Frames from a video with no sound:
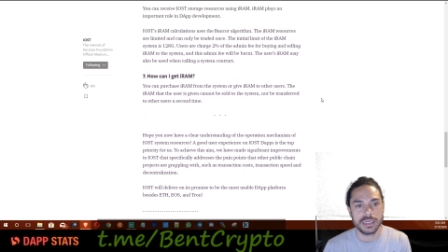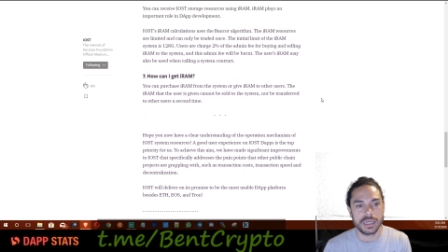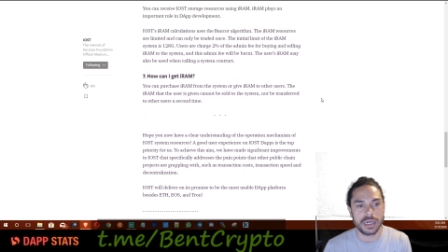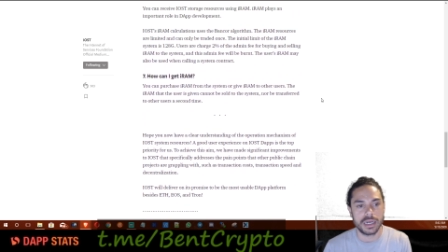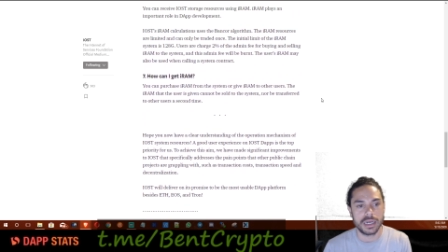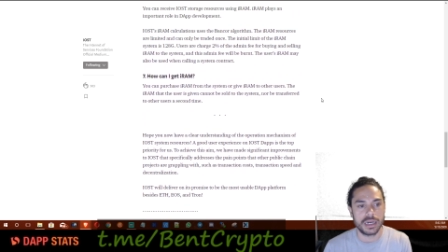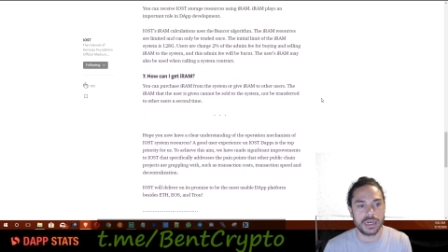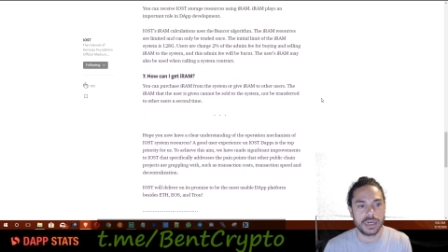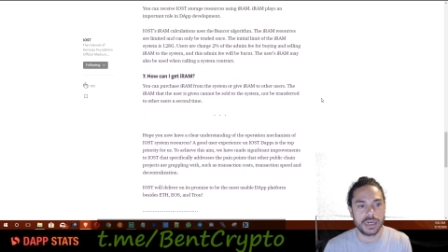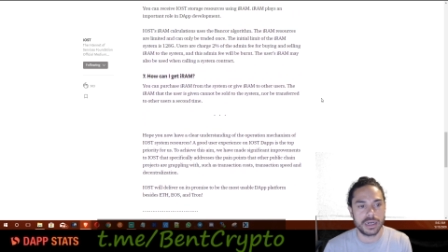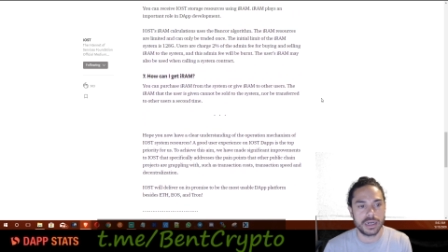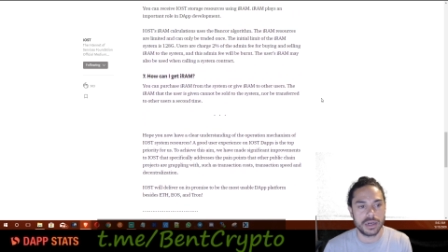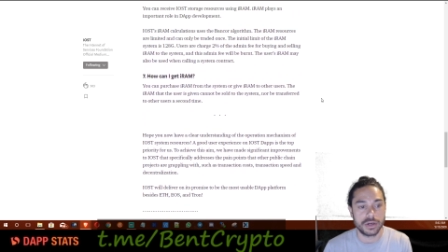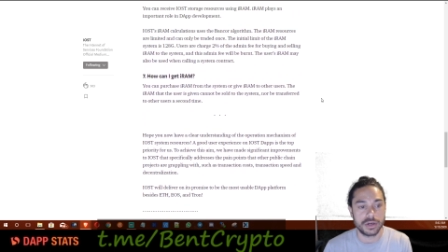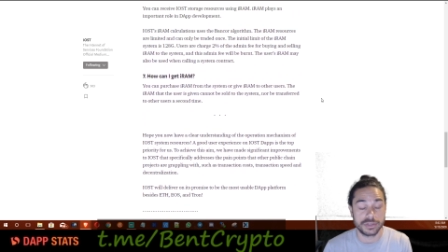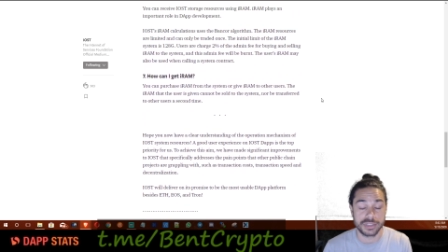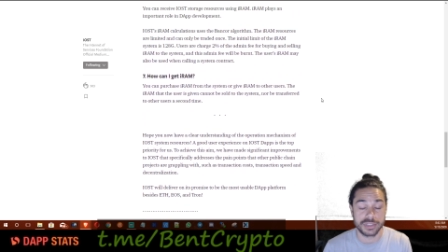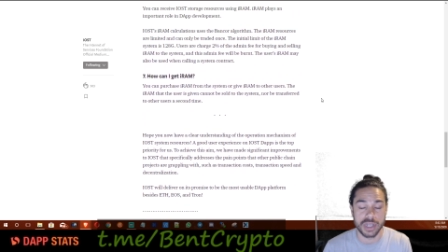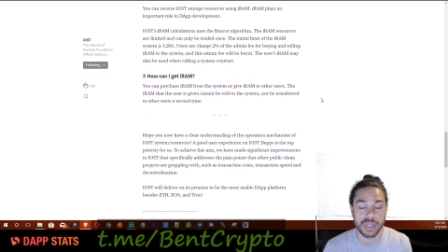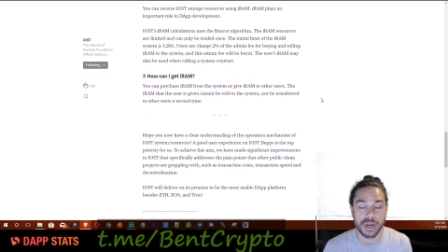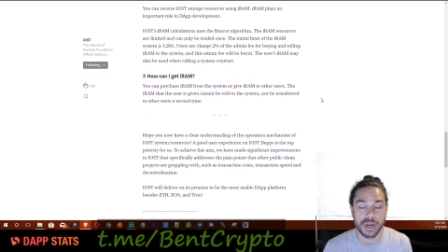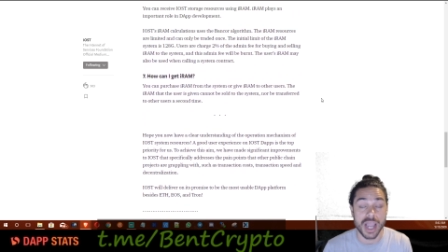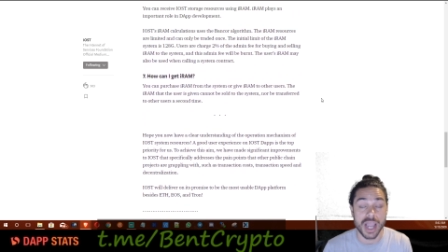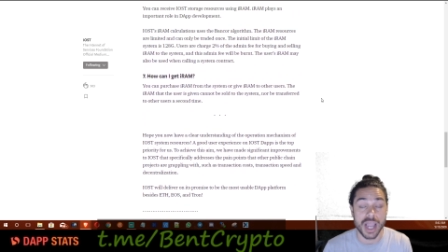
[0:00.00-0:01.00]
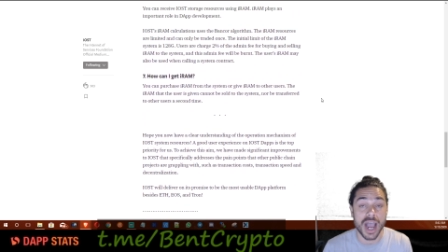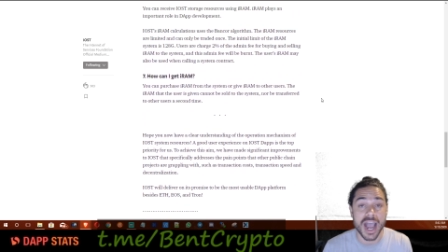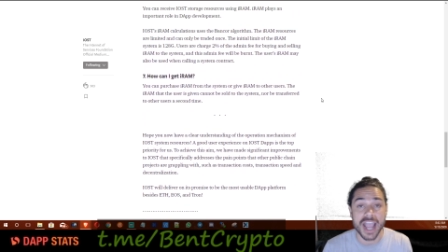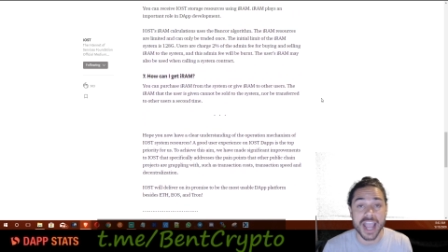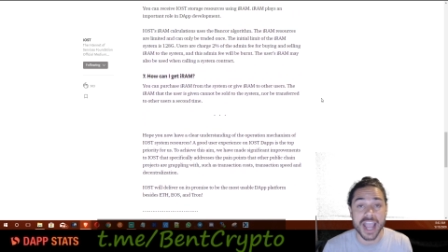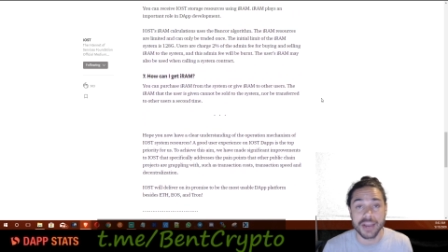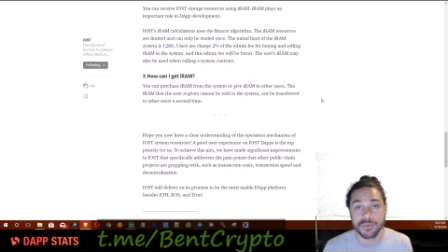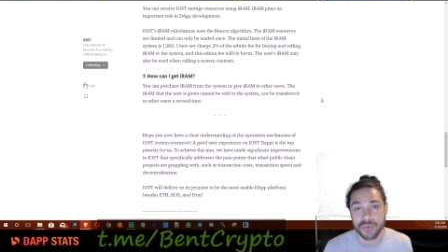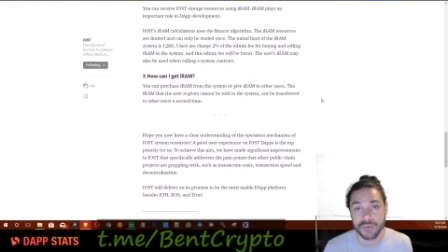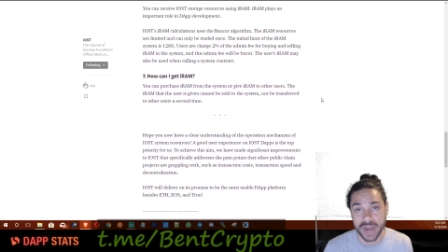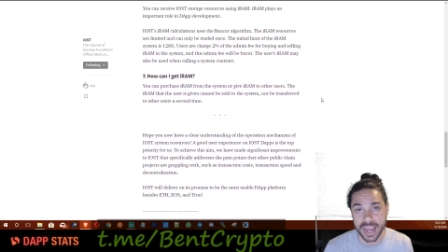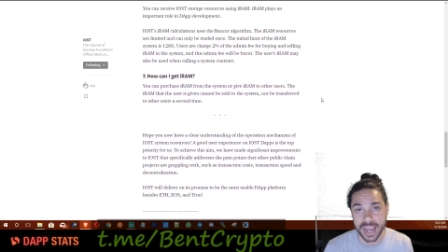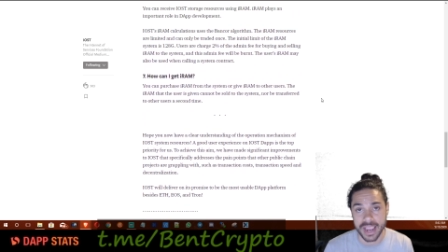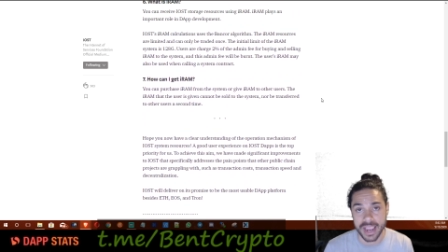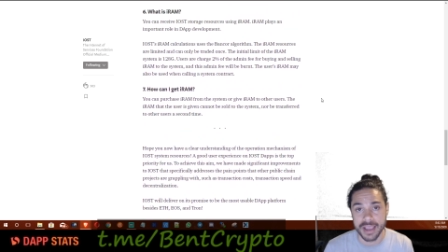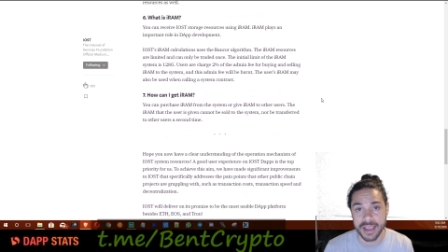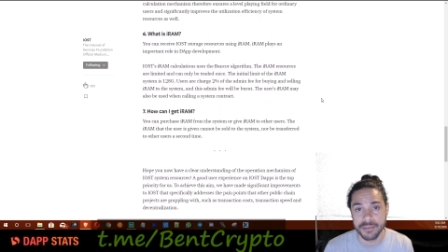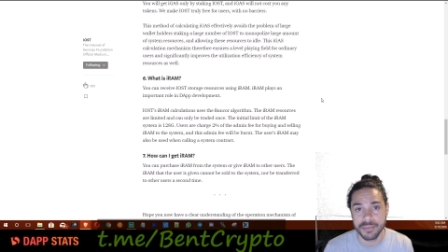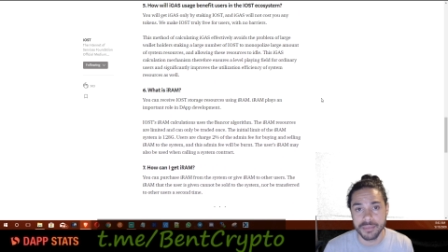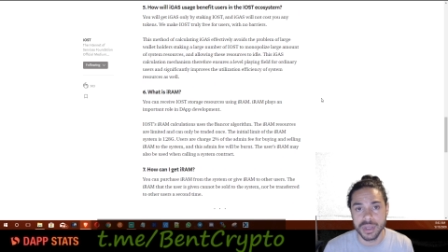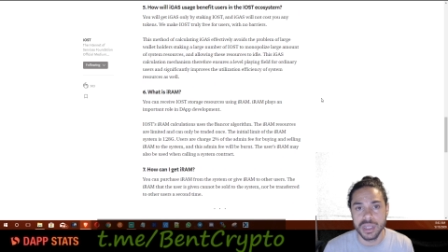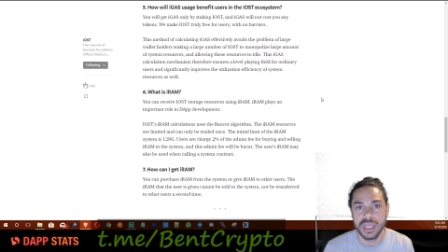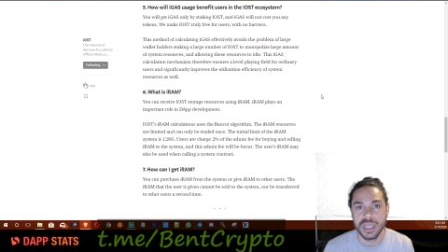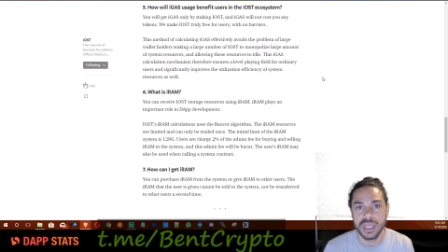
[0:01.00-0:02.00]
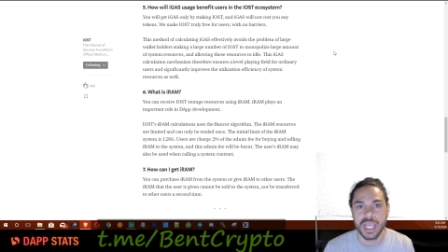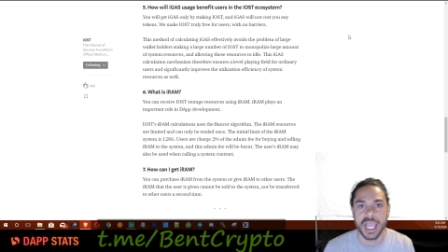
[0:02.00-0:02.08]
uh, or sorry, iRam,